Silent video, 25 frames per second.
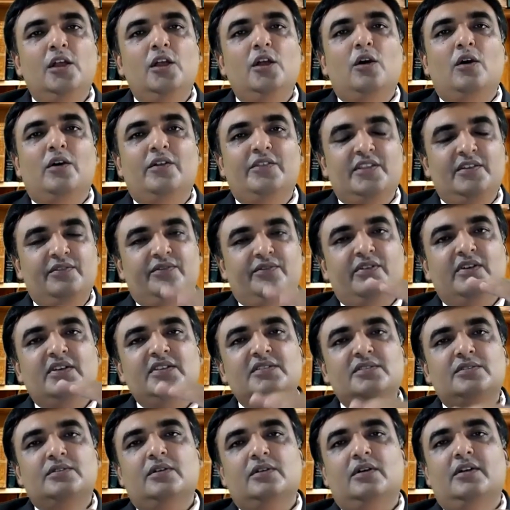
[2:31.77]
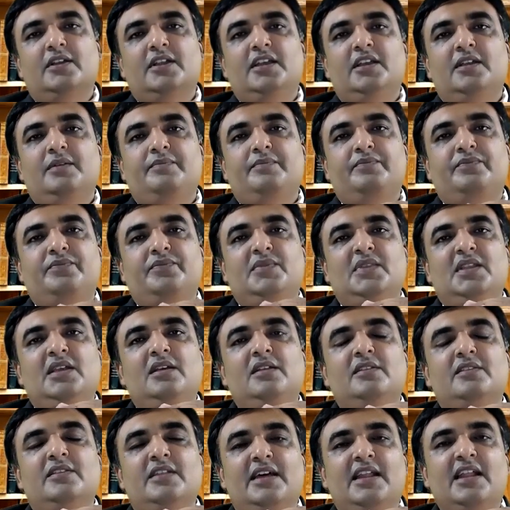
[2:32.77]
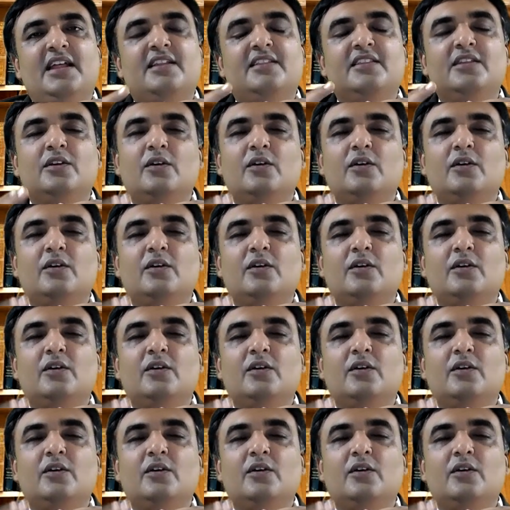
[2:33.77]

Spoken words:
On the first story, there are the